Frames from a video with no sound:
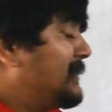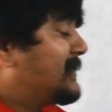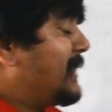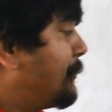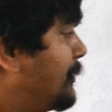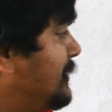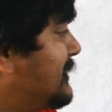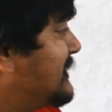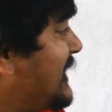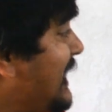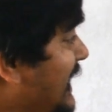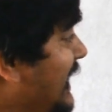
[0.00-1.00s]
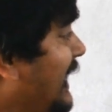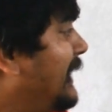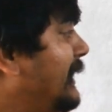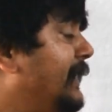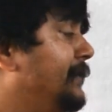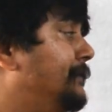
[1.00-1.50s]
let's separate this A
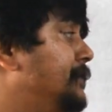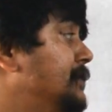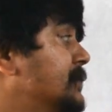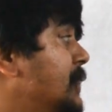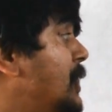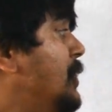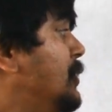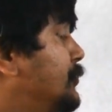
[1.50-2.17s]
and N first.